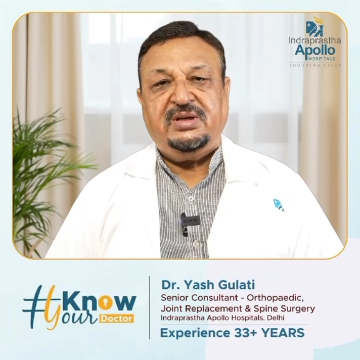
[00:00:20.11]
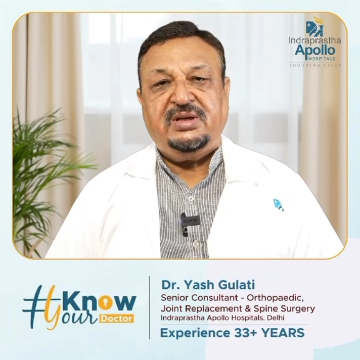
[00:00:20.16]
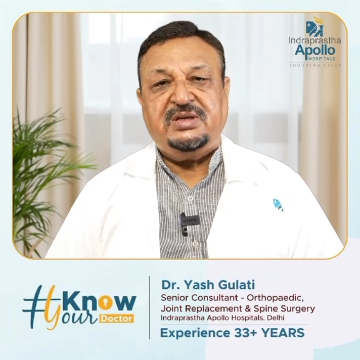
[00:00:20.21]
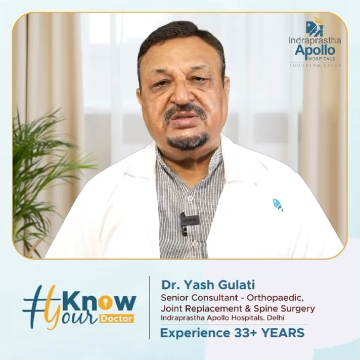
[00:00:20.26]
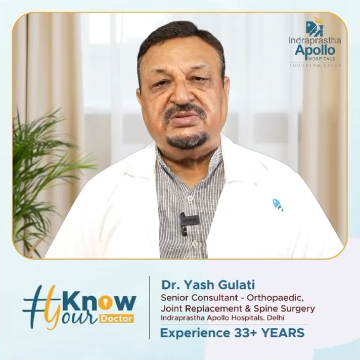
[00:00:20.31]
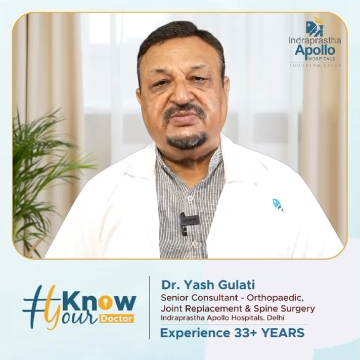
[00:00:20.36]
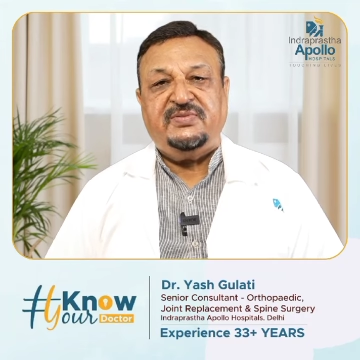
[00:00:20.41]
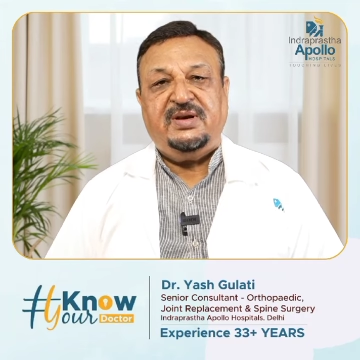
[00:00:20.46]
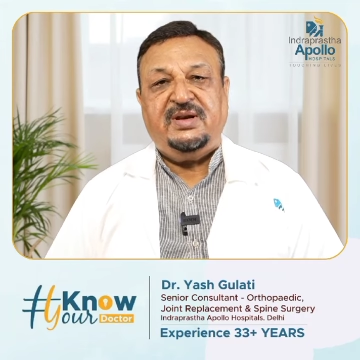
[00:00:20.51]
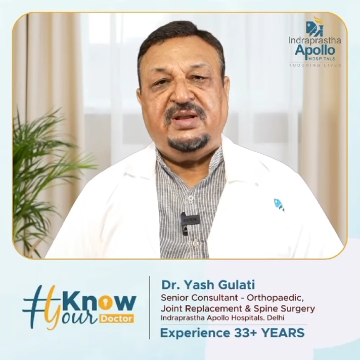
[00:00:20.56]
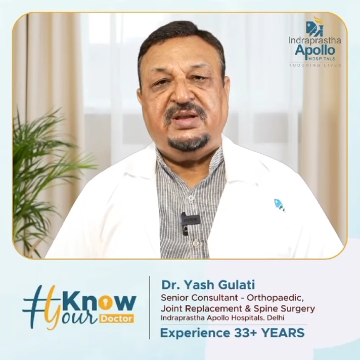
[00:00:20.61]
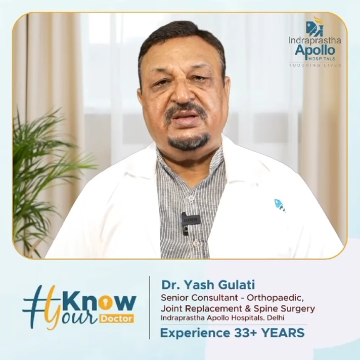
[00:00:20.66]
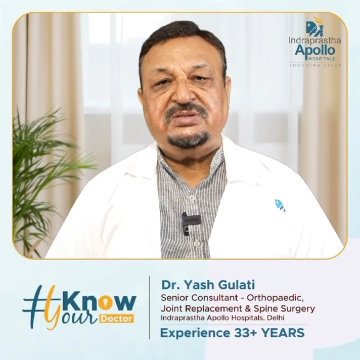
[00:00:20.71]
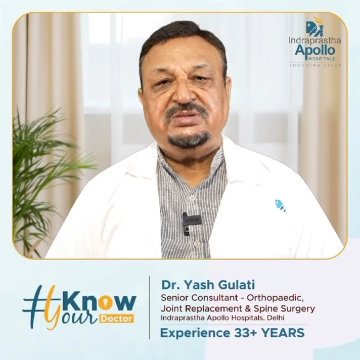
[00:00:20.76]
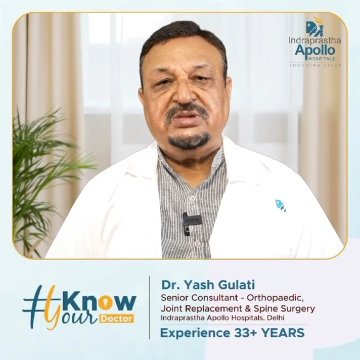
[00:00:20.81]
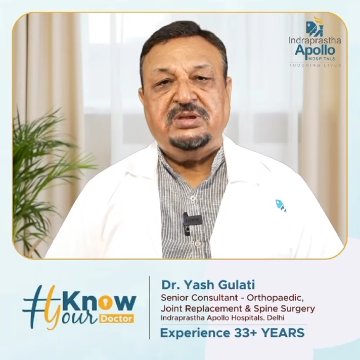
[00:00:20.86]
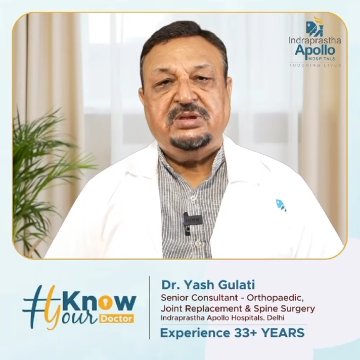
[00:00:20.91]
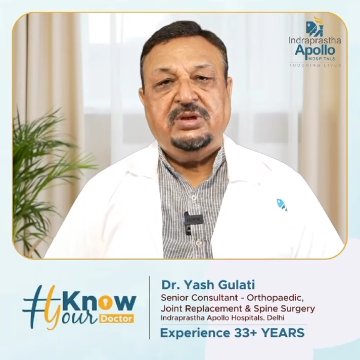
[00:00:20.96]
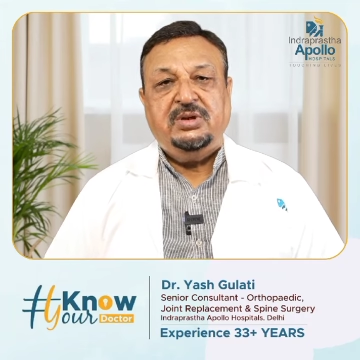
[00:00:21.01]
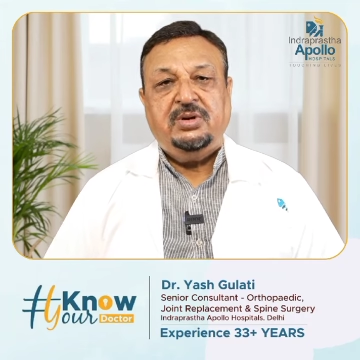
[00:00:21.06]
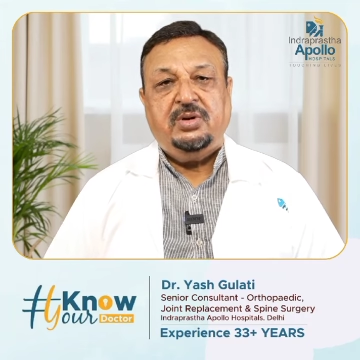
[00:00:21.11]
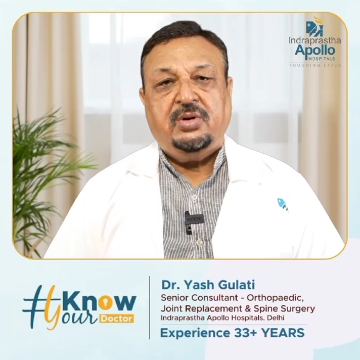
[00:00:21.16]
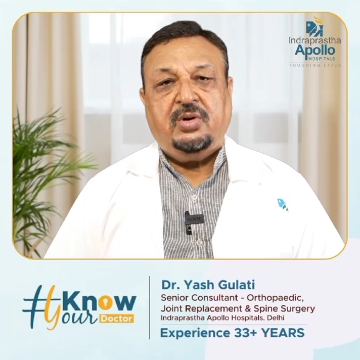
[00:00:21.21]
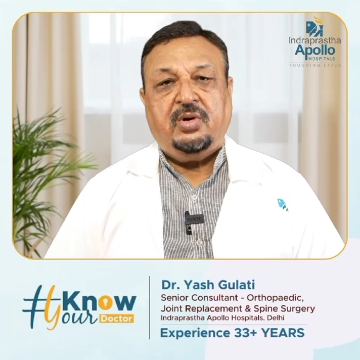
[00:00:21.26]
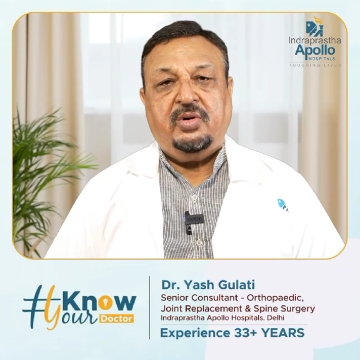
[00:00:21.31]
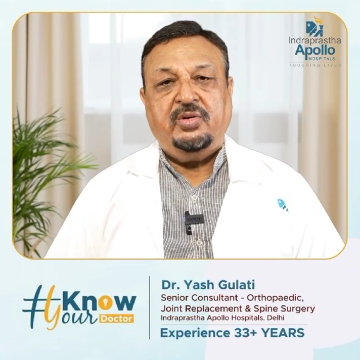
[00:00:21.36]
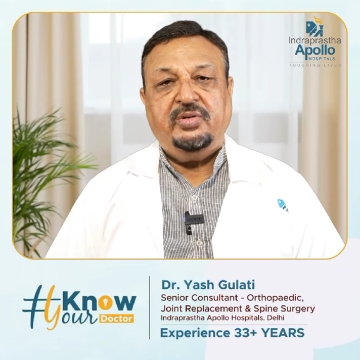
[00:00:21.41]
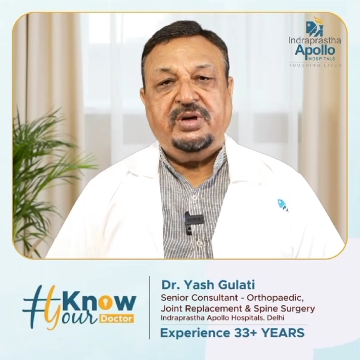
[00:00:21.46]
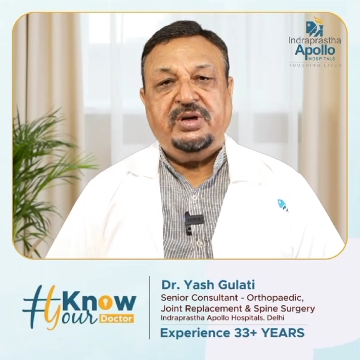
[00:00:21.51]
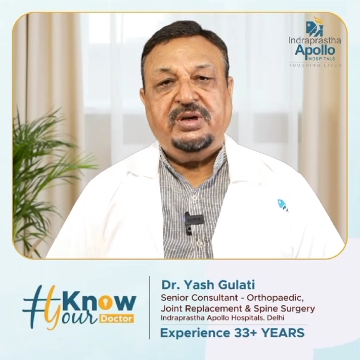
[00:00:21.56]
as well as
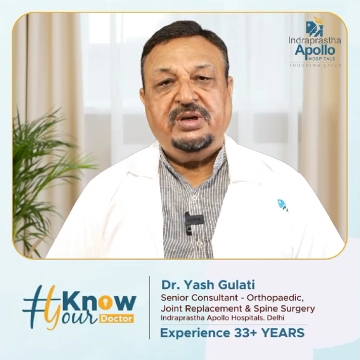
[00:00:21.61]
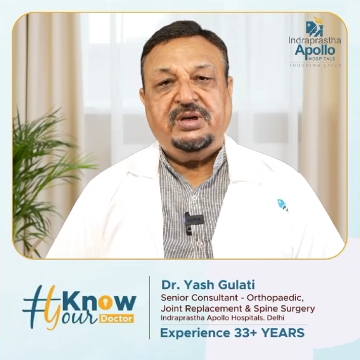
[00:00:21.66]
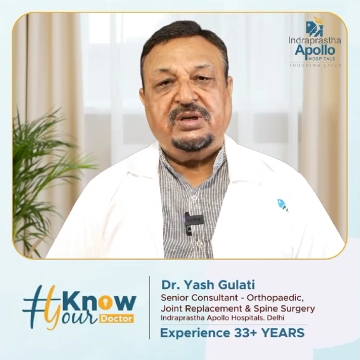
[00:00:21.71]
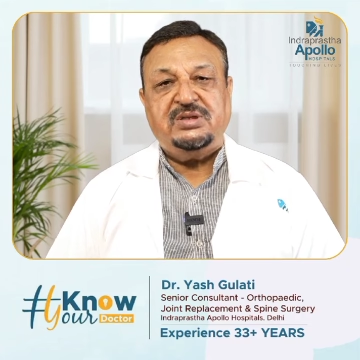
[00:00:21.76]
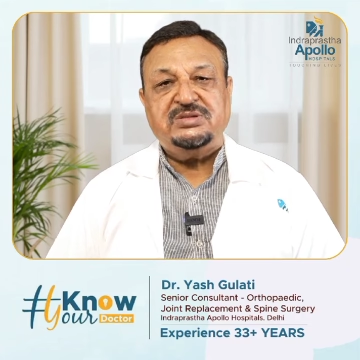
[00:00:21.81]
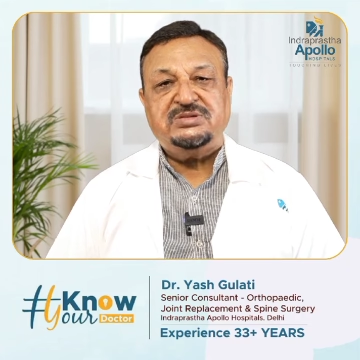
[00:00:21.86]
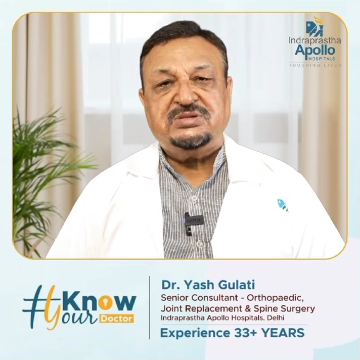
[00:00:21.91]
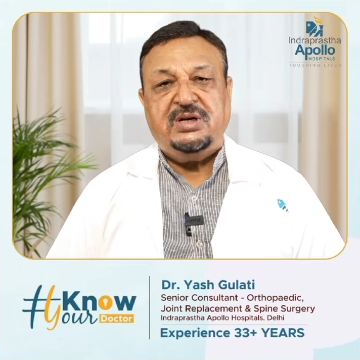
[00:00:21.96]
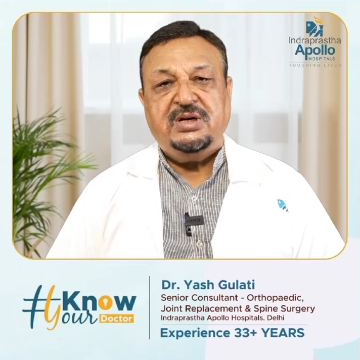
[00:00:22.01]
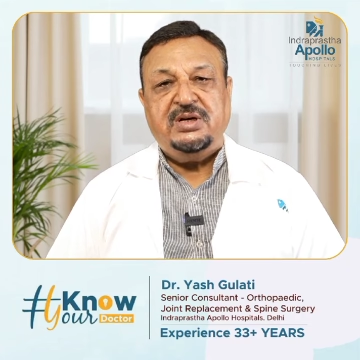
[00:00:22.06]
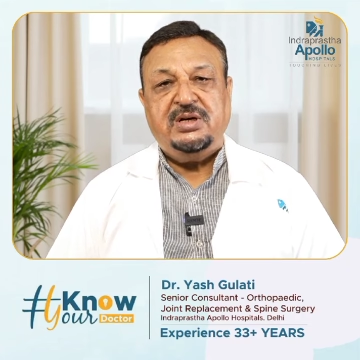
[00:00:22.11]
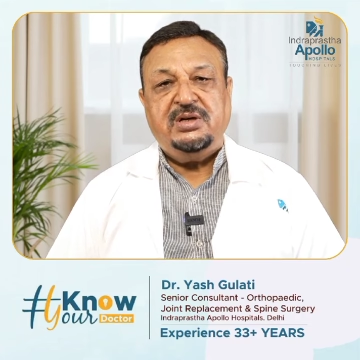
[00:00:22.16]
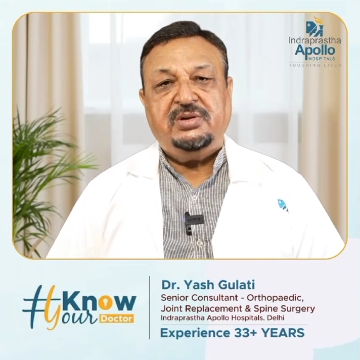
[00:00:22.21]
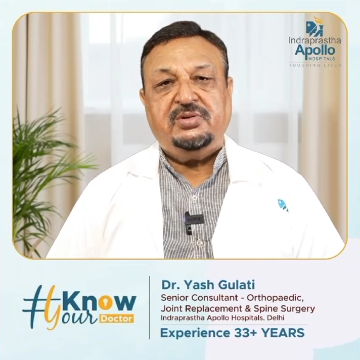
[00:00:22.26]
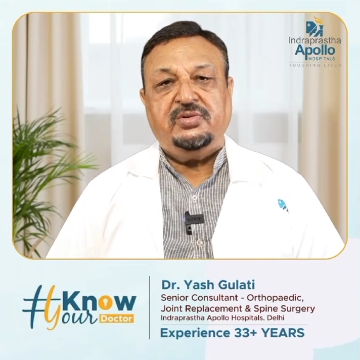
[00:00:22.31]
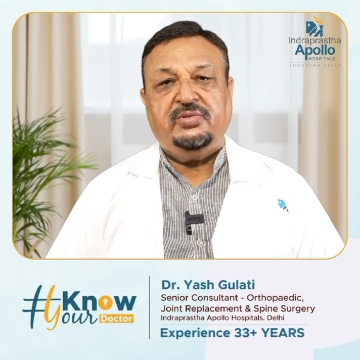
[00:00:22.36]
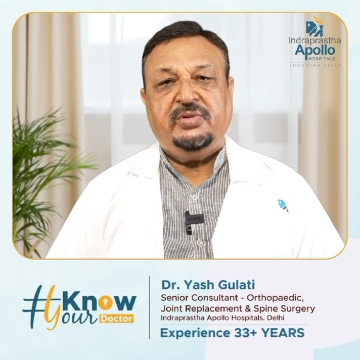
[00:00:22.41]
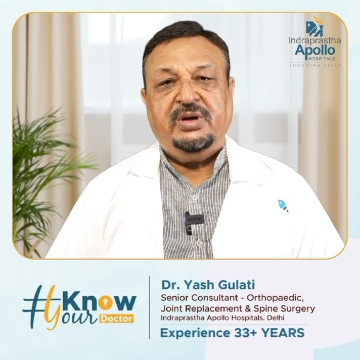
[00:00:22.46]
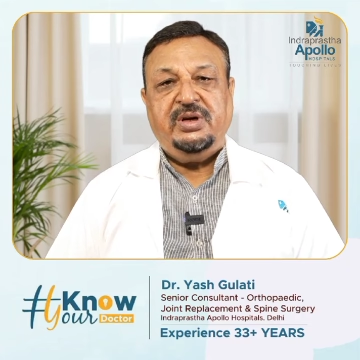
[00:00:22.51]
honorary consultant to